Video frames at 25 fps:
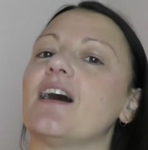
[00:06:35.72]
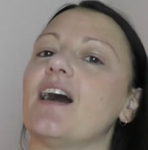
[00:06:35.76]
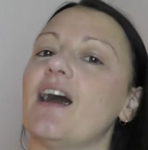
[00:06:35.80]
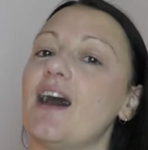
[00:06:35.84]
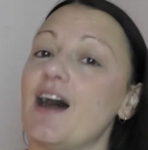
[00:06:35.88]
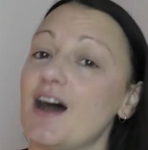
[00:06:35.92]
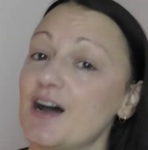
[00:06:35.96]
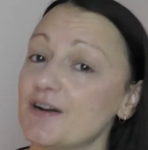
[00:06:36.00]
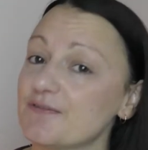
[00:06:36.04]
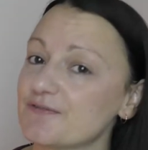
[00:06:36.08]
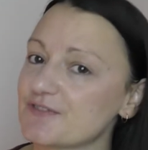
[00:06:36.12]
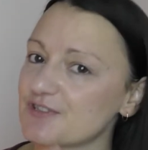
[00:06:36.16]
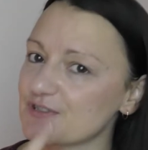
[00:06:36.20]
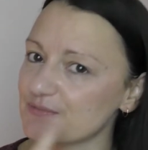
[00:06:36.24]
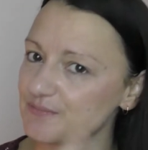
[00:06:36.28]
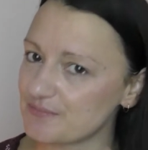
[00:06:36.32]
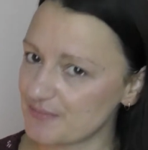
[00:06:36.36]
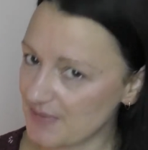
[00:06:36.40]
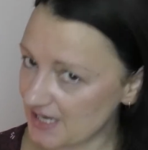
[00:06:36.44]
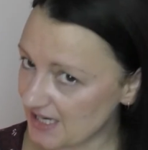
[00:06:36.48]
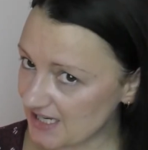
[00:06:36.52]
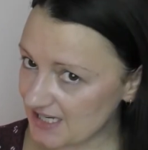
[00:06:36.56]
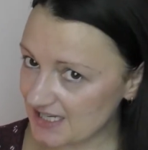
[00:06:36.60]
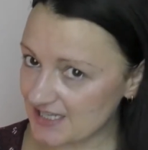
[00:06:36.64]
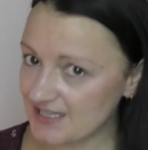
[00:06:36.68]
after
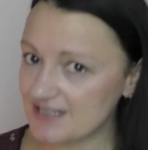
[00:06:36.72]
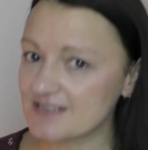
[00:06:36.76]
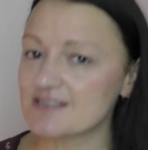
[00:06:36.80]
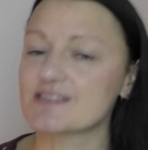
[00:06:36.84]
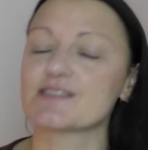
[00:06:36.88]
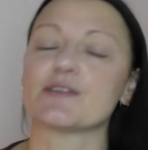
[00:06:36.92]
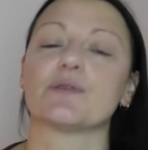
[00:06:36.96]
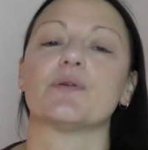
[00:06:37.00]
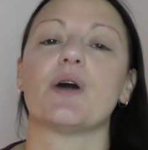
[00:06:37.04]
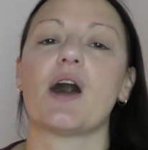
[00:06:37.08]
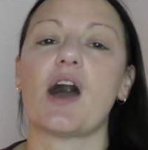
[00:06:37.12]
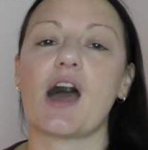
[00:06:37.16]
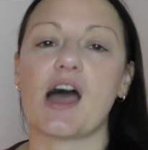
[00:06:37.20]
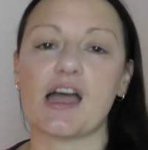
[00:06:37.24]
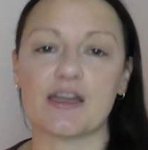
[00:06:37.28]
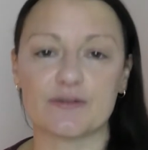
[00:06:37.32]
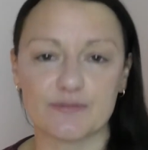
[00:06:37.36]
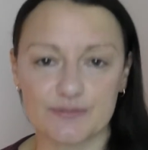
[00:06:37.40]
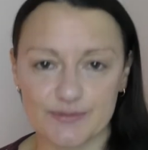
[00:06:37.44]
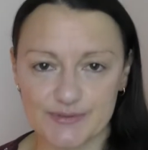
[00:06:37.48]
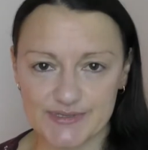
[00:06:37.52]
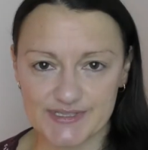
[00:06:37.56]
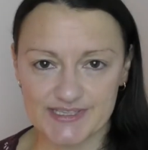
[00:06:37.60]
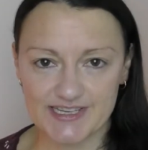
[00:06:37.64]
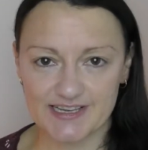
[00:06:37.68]
me. So I
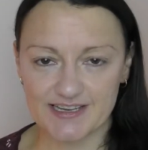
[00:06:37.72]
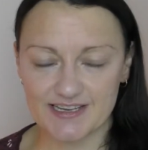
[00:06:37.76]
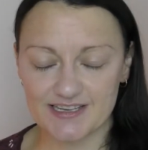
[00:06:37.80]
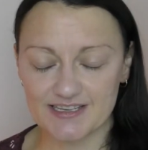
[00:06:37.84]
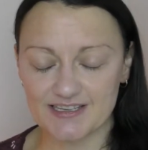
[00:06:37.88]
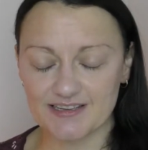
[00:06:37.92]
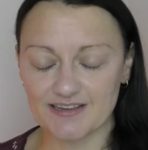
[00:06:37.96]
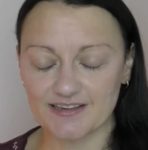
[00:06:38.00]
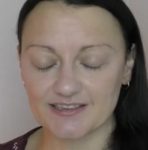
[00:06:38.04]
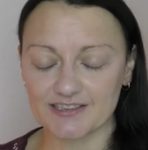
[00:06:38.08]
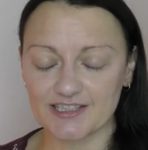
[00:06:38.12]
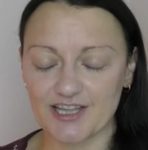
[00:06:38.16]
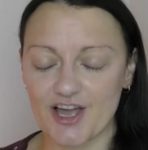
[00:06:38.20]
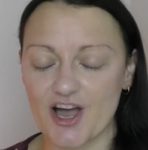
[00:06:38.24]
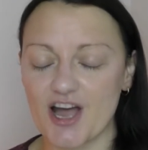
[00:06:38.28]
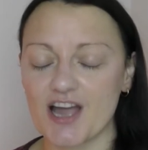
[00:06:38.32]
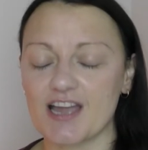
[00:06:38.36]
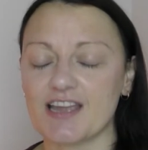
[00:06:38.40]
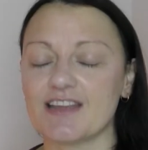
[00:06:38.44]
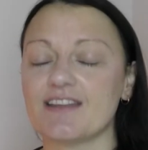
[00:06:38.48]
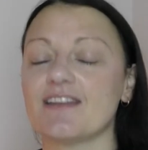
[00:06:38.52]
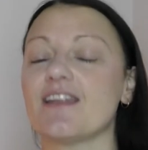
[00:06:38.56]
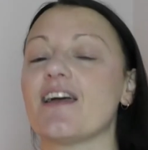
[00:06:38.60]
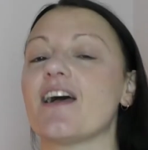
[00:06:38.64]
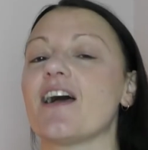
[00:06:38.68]
will say a
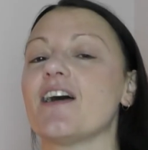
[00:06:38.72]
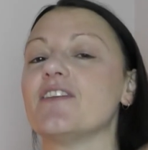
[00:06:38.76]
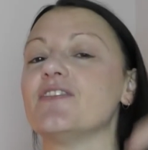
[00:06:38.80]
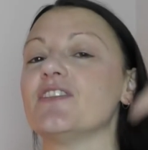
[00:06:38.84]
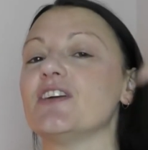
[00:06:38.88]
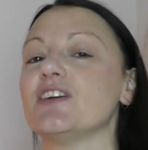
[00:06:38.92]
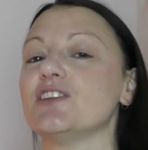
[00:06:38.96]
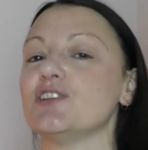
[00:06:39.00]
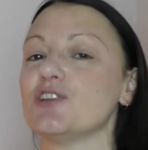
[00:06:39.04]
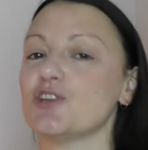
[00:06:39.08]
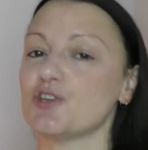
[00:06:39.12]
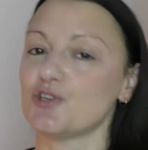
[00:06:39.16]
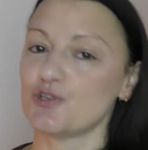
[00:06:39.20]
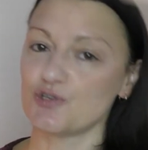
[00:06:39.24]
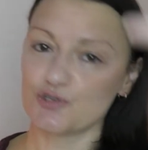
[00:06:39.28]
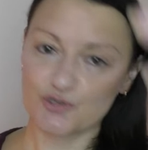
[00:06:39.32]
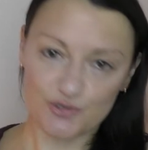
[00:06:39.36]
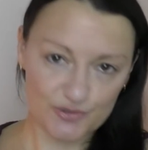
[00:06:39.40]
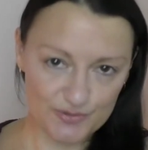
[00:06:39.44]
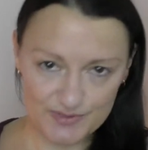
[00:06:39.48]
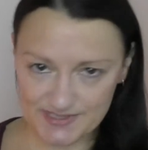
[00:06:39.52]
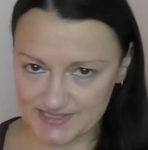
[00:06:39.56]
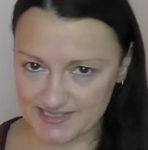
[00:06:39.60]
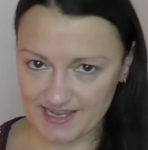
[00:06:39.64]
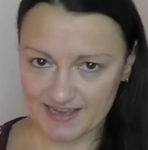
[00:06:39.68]
line and then
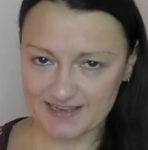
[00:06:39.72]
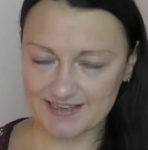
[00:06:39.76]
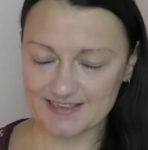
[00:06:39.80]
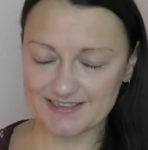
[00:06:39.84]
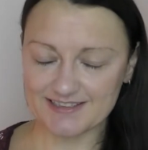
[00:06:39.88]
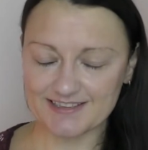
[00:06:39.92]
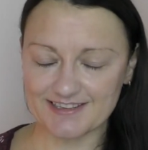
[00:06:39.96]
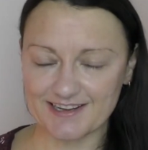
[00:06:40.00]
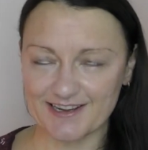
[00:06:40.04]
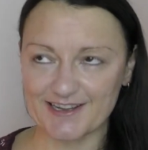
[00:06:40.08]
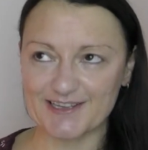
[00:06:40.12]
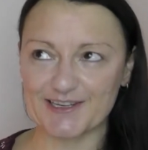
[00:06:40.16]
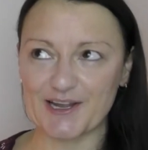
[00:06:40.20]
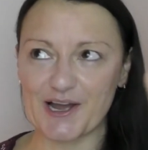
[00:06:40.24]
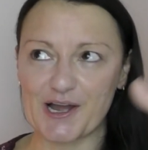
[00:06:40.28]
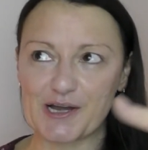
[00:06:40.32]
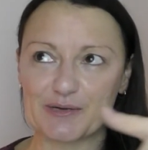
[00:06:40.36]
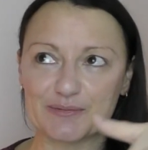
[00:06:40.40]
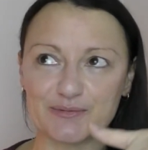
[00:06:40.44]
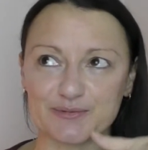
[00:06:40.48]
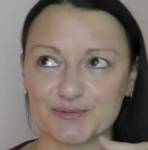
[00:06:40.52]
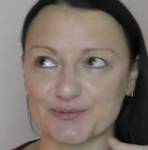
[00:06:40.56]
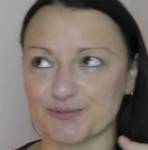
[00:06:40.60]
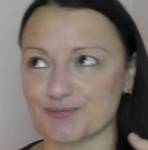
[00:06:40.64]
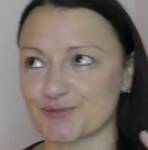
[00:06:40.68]
you say it, and I
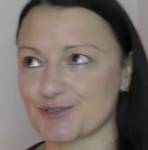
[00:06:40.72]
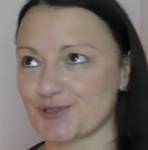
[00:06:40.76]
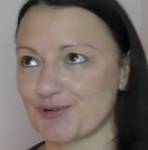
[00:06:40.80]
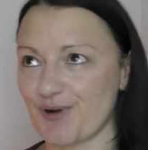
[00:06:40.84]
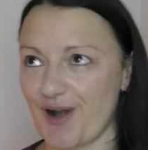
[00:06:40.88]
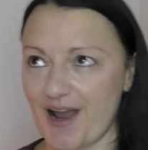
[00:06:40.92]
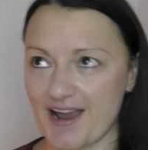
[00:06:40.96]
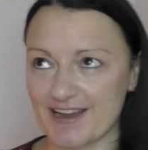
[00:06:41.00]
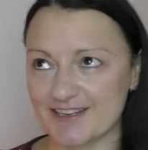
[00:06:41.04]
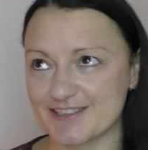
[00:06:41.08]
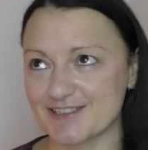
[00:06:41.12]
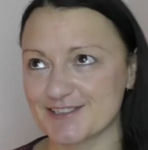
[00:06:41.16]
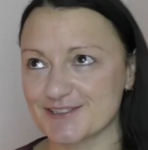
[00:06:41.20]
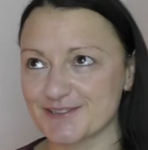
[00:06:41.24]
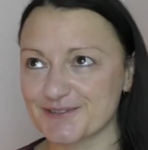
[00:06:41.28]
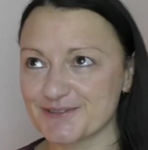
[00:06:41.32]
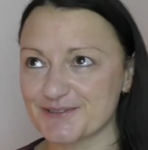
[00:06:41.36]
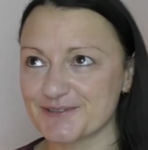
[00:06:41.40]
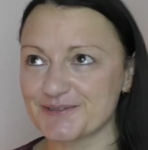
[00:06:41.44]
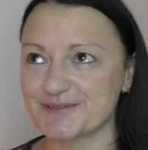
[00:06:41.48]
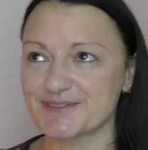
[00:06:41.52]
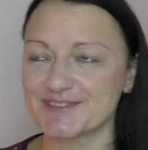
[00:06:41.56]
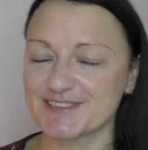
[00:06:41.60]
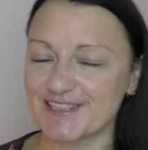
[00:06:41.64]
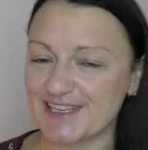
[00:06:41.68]
will try
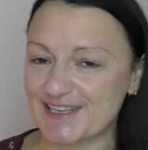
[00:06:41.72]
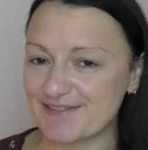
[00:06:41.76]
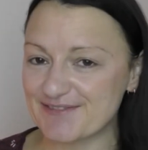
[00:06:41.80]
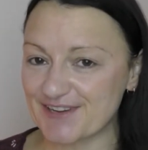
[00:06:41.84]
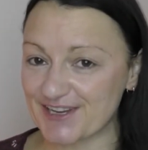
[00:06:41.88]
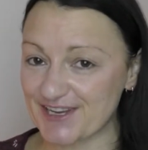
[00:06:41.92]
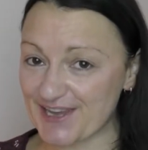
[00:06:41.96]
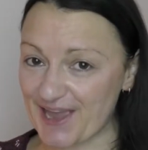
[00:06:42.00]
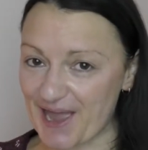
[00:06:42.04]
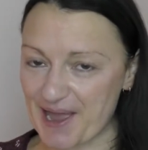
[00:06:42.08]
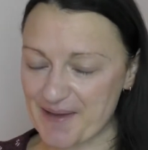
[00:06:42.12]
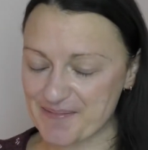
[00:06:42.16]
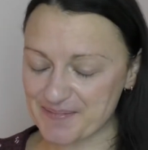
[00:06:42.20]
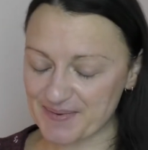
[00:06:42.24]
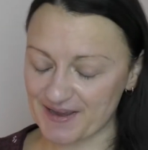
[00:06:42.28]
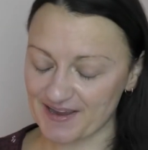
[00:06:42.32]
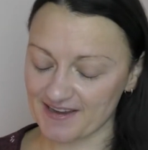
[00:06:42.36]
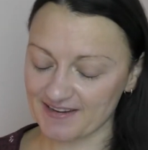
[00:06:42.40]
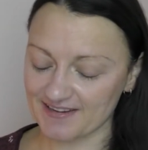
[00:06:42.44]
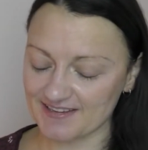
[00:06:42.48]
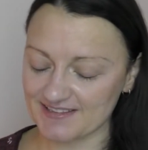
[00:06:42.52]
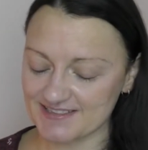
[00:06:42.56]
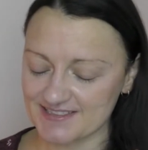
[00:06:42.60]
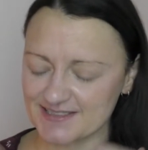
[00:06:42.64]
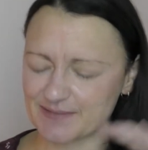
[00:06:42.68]
to leave a gap.
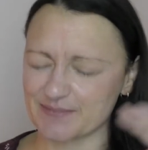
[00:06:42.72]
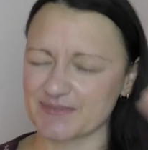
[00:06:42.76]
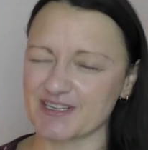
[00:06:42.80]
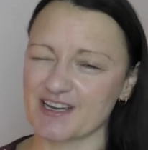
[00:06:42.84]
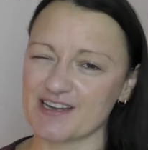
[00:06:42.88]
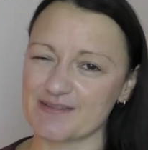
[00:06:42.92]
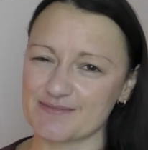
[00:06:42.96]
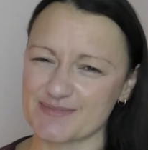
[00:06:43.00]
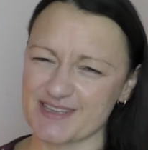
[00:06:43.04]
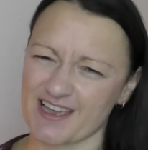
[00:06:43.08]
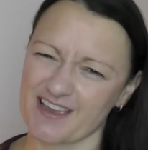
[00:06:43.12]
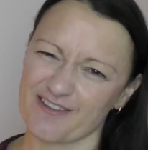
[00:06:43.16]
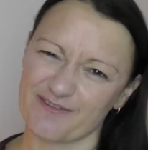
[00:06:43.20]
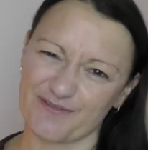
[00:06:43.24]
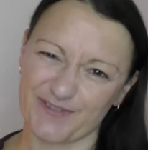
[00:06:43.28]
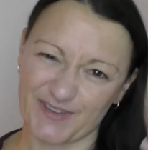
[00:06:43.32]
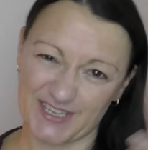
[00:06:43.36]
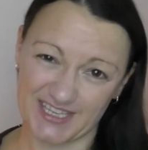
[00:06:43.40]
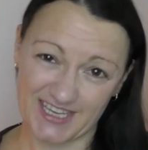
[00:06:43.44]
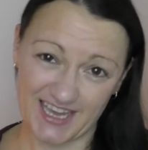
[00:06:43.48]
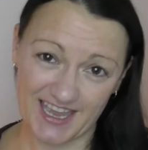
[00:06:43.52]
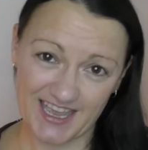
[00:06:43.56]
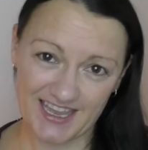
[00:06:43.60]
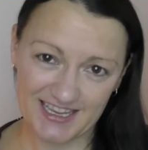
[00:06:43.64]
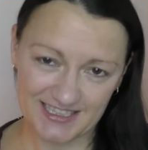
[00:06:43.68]
Sometimes I
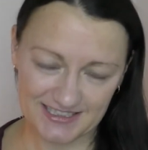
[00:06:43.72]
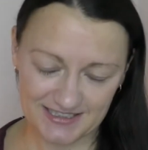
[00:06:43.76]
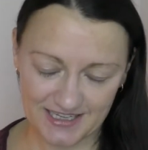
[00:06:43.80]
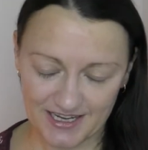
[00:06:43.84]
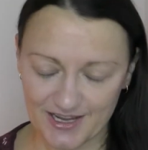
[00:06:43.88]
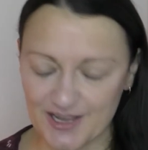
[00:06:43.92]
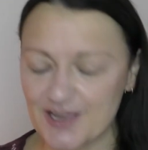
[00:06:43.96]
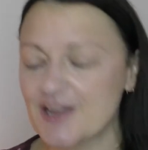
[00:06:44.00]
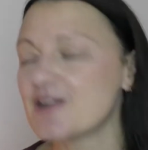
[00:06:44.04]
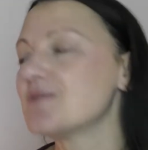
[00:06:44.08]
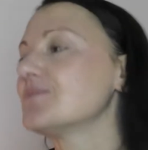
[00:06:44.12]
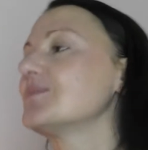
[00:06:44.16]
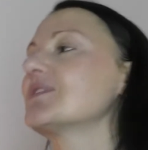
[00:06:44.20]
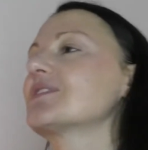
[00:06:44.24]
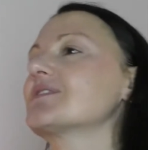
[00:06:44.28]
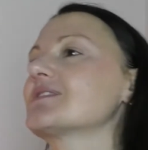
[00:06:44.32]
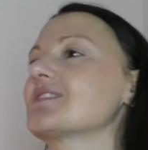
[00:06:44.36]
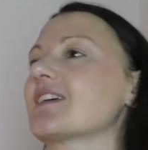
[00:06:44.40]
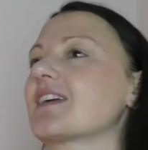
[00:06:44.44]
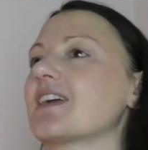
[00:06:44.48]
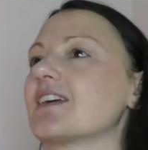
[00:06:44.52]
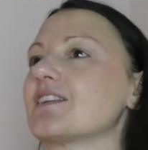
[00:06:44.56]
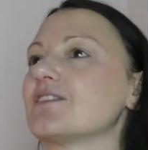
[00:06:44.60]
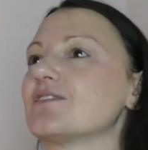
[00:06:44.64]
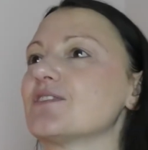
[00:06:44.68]
forget because
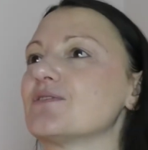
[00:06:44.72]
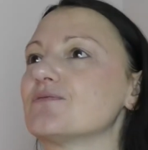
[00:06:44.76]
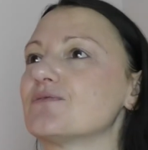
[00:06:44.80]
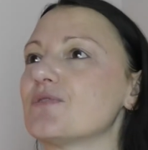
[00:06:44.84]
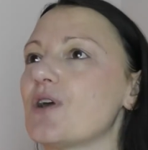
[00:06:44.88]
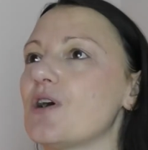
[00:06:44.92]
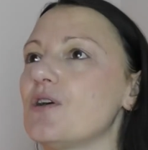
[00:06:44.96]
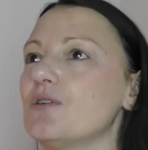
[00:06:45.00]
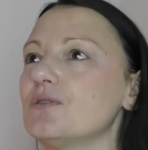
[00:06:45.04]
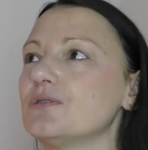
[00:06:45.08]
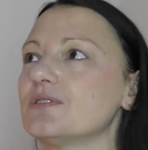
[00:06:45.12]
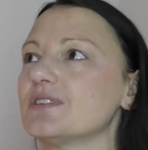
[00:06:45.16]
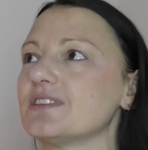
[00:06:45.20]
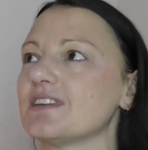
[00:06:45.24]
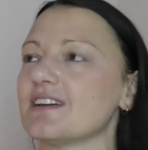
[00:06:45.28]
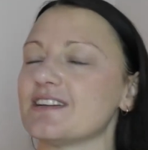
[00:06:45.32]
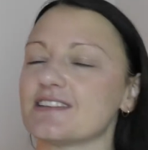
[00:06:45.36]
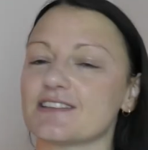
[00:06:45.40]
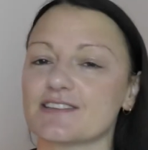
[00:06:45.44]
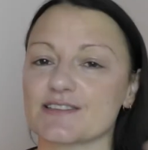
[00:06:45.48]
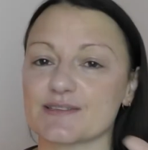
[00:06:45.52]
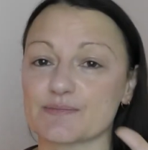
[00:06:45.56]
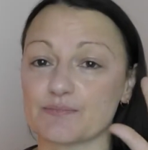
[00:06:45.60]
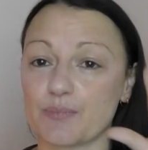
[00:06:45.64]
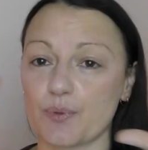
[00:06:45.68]
I get on a roll and I
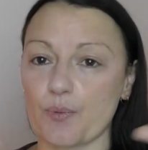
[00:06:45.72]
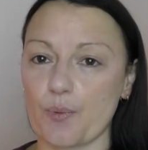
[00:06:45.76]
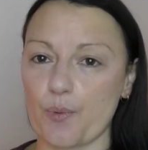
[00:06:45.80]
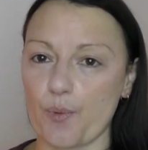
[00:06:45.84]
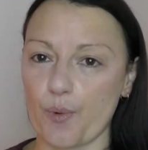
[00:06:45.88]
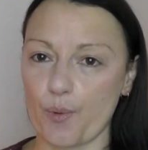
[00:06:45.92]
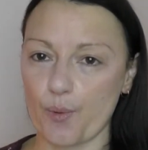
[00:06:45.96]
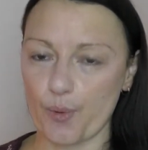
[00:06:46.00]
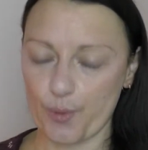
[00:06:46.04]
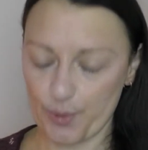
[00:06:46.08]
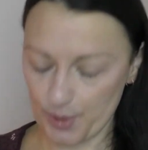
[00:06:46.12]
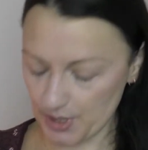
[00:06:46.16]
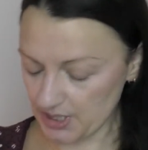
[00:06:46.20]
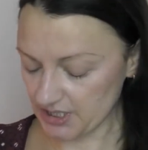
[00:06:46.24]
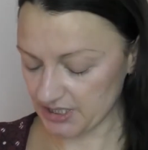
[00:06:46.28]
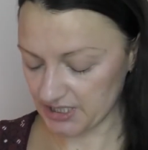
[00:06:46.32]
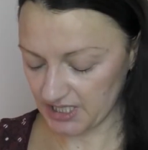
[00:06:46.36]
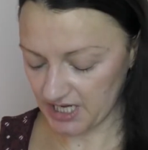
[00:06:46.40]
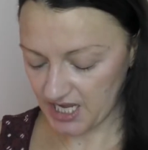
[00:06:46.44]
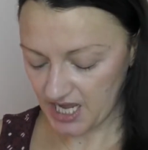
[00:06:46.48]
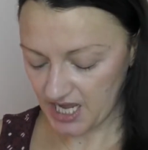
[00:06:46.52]
just blah, blah, blah,